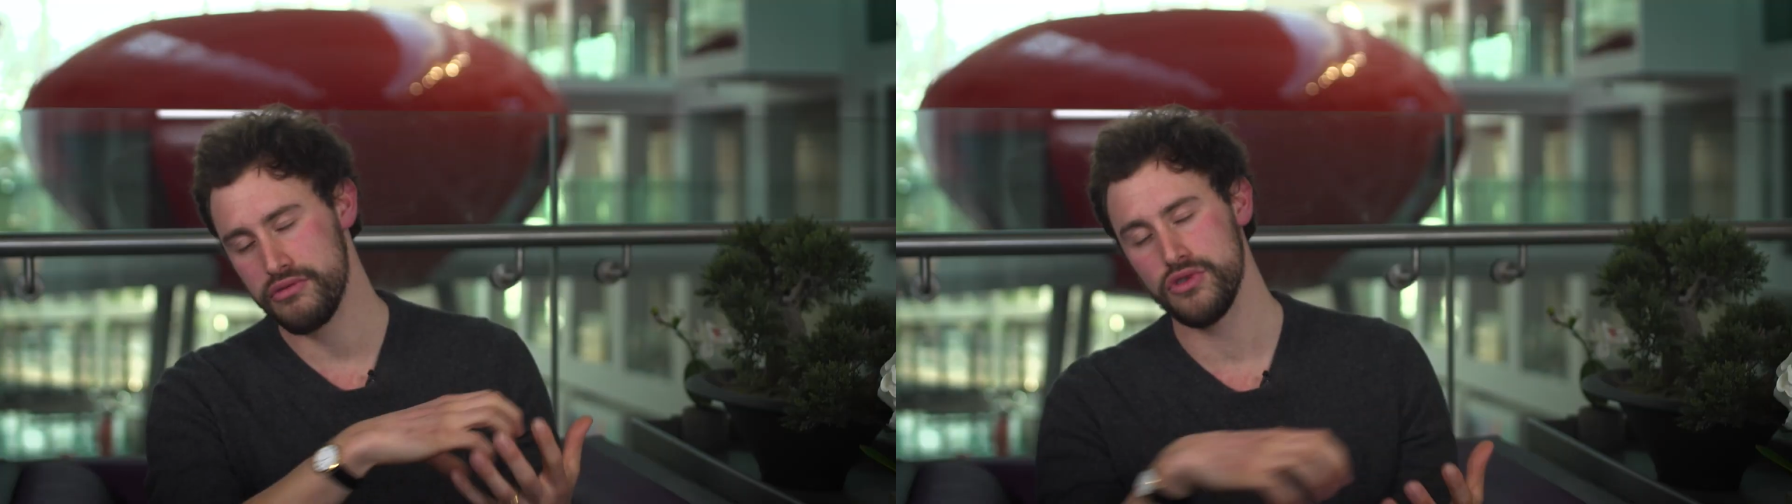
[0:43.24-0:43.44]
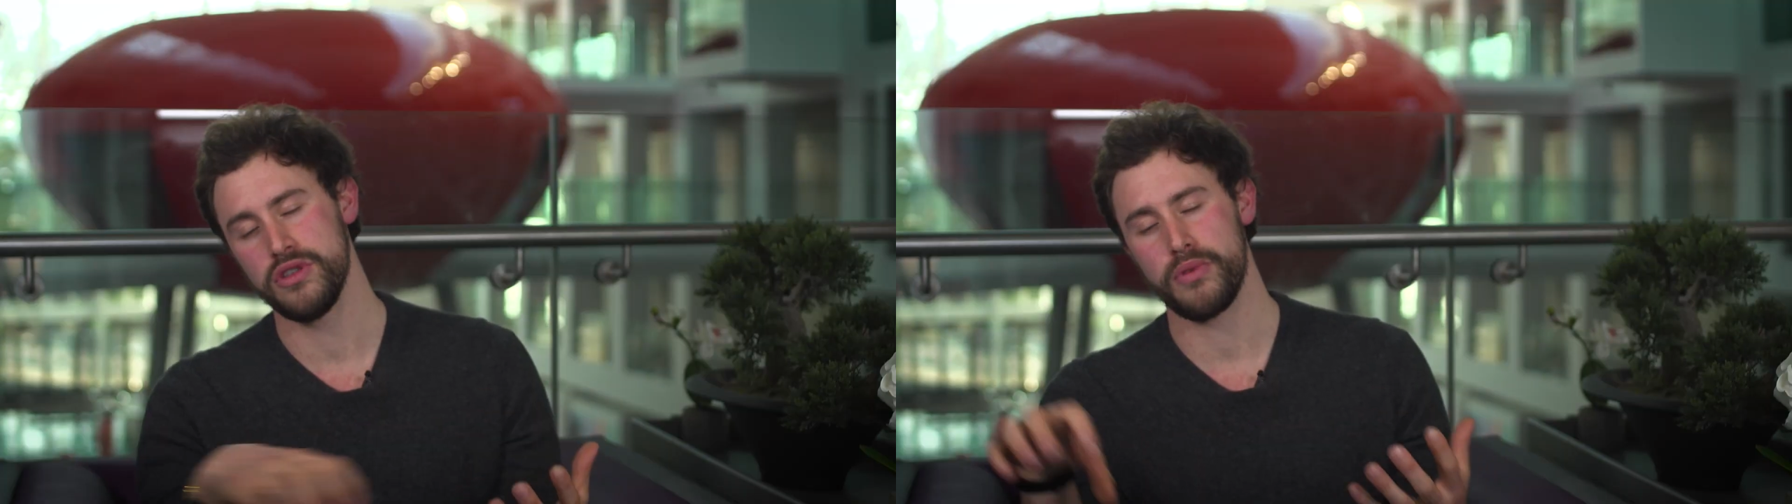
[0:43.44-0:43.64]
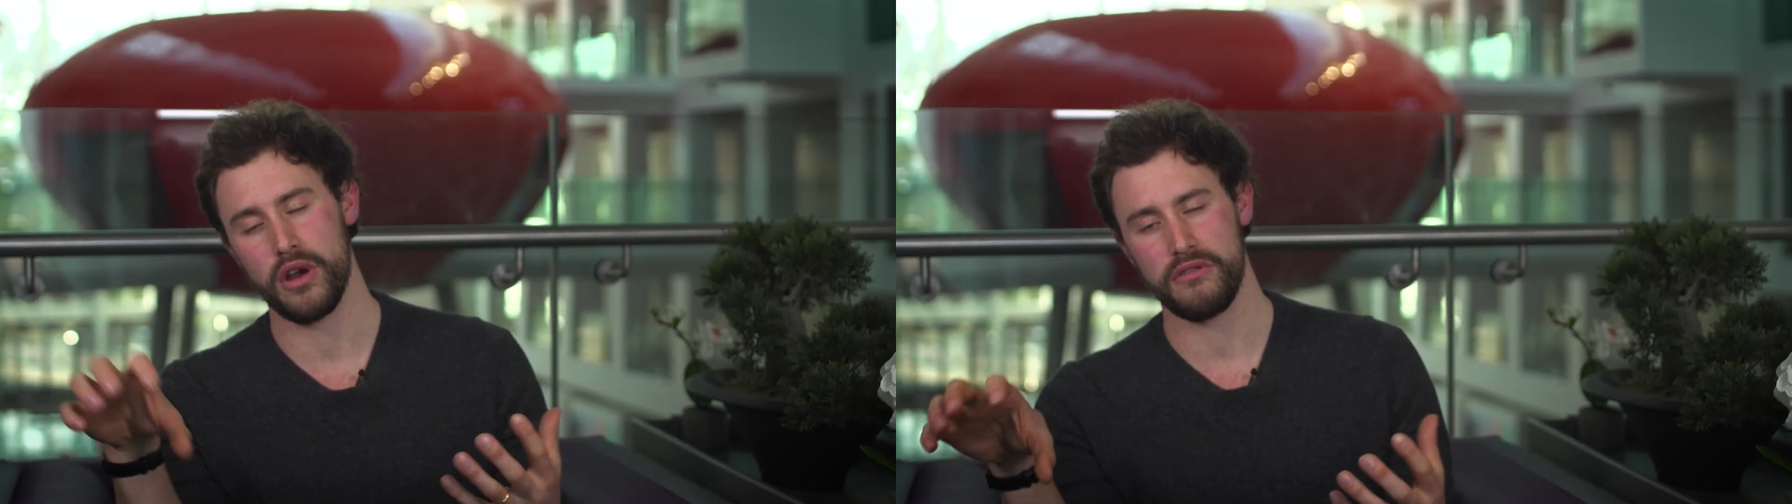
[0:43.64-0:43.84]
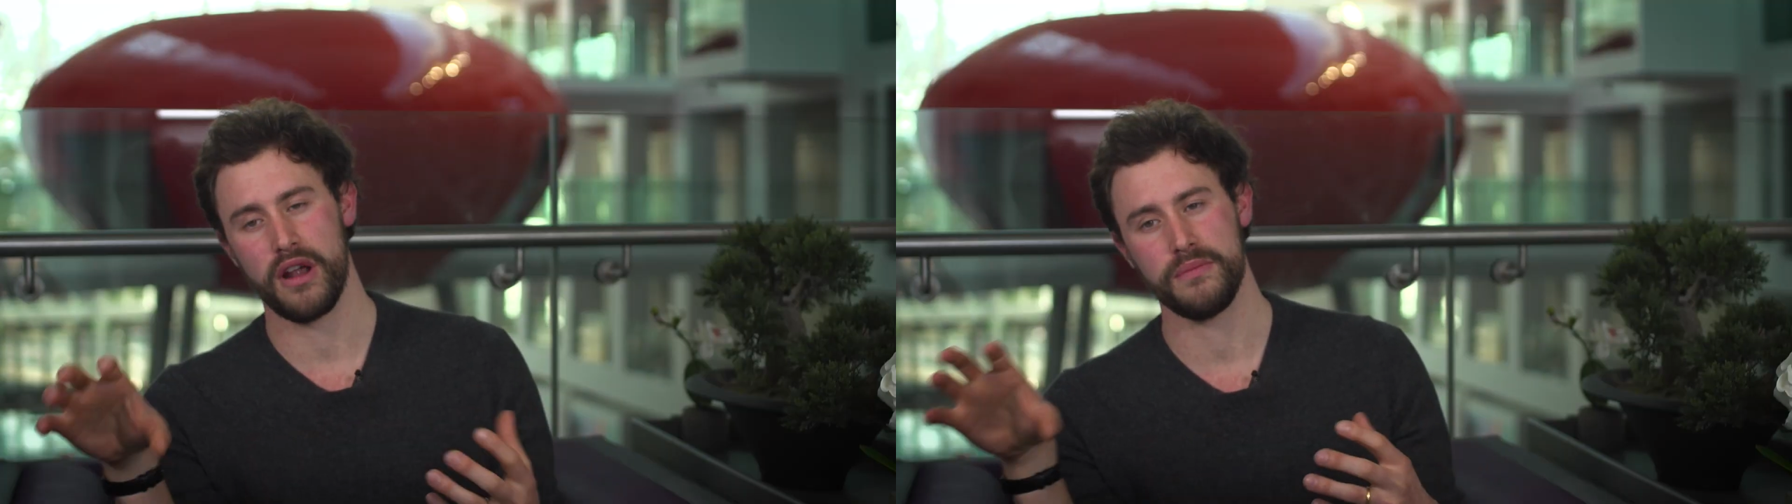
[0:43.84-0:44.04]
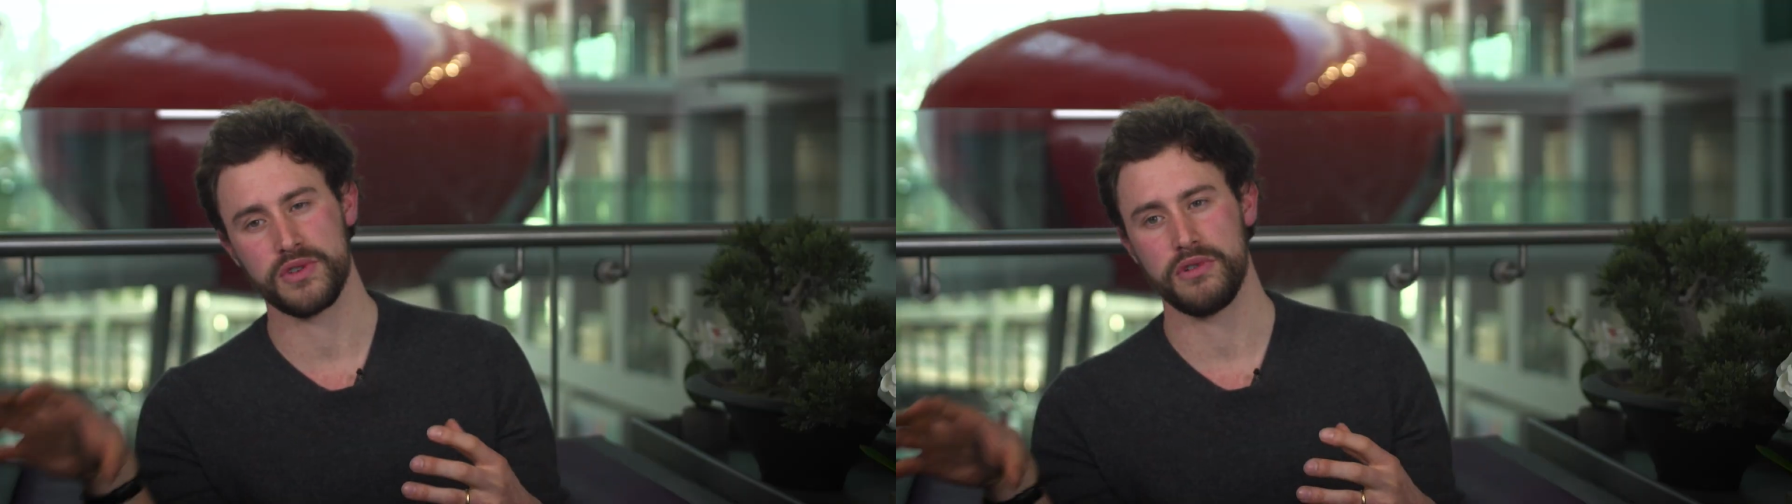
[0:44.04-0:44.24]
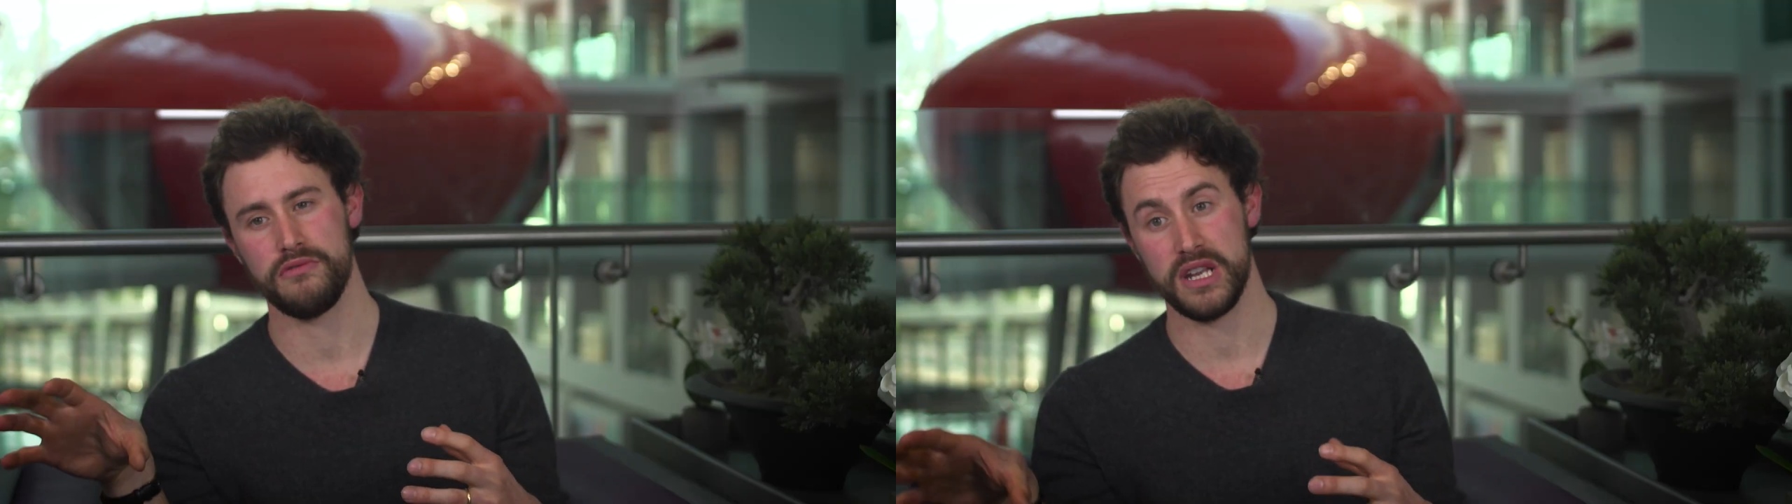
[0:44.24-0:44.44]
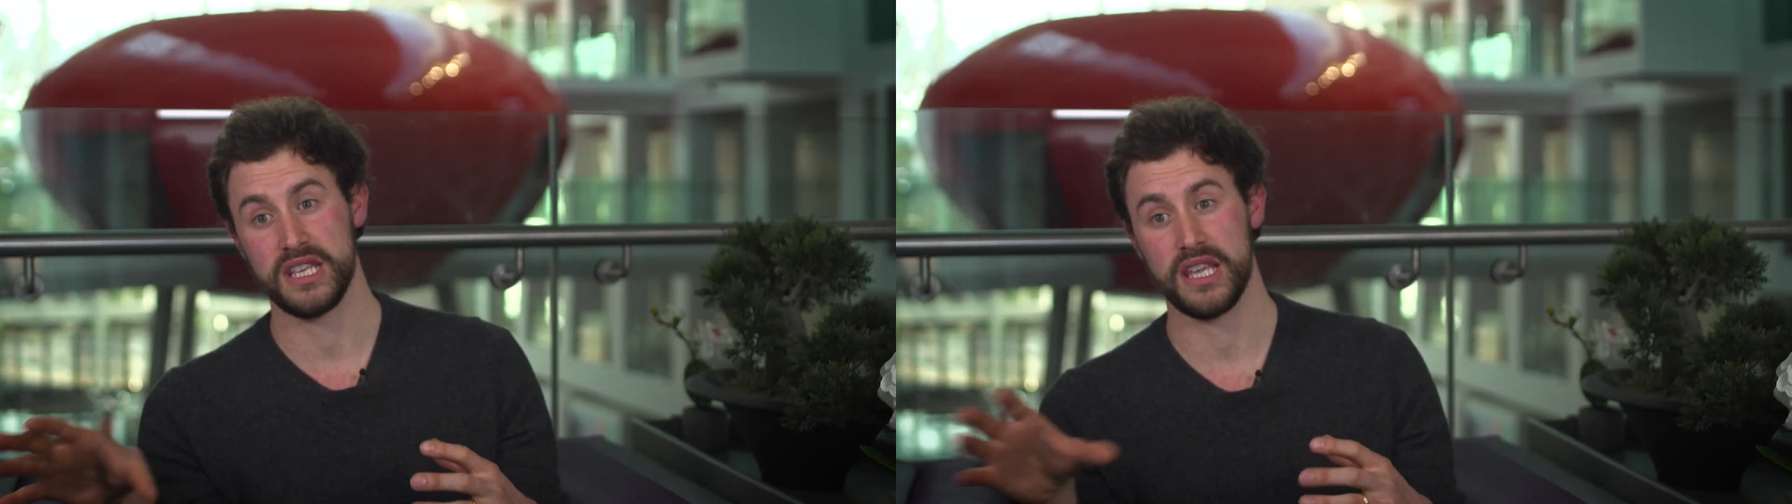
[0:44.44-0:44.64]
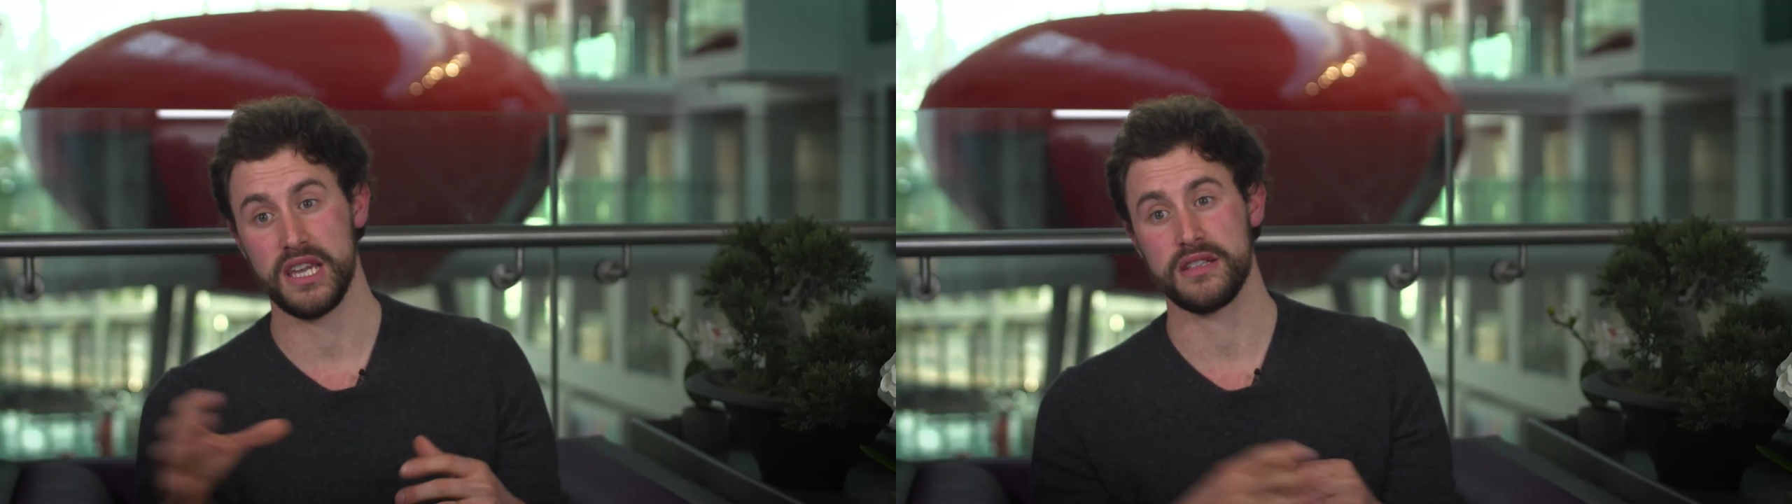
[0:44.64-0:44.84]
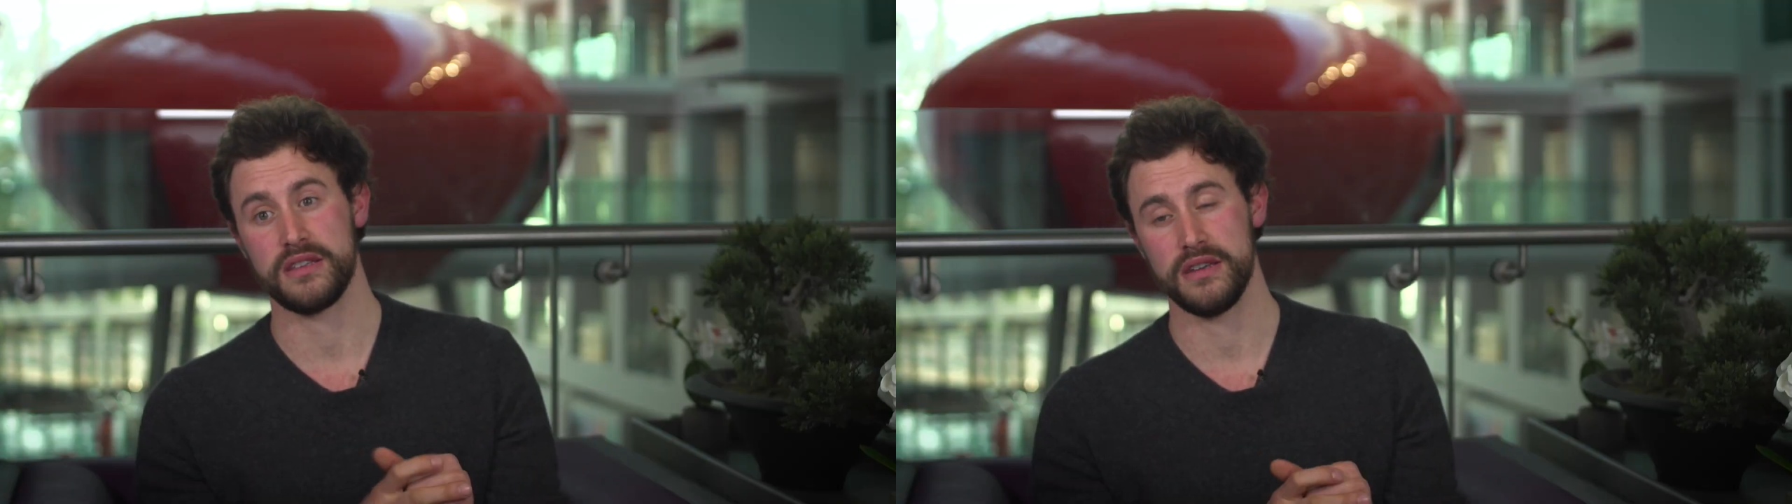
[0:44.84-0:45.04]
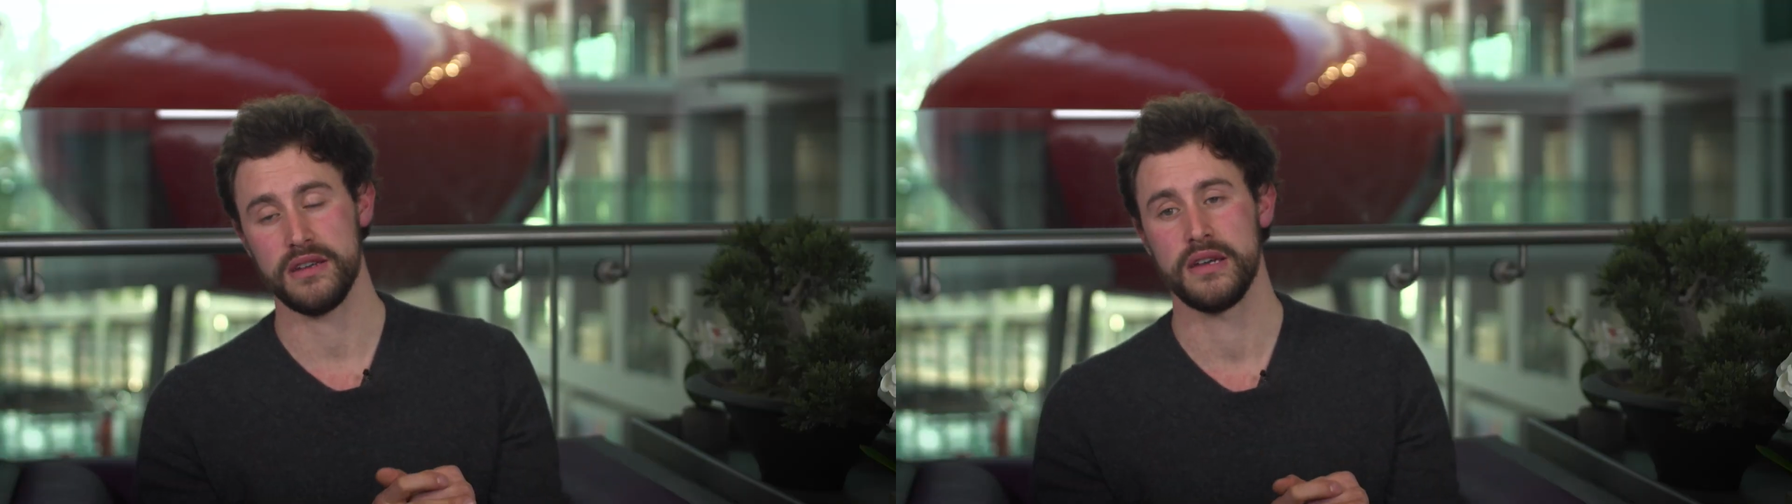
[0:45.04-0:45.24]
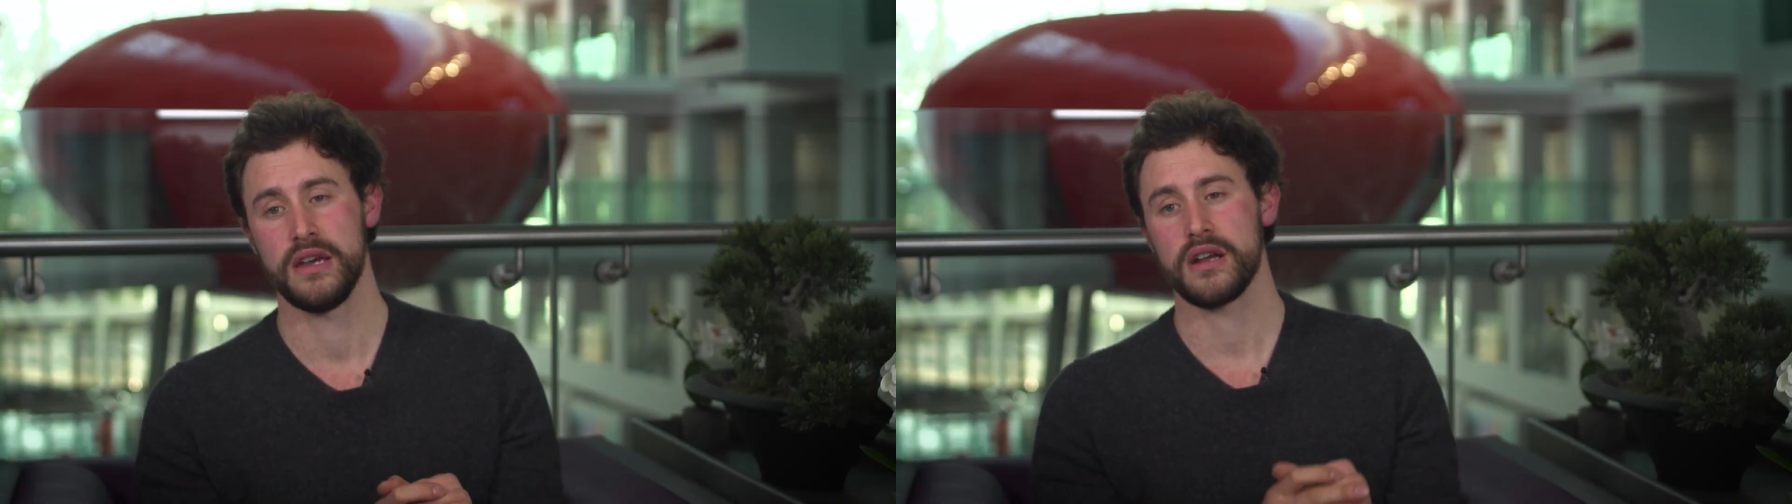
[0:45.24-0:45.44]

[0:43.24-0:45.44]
through the programmes, we really seek to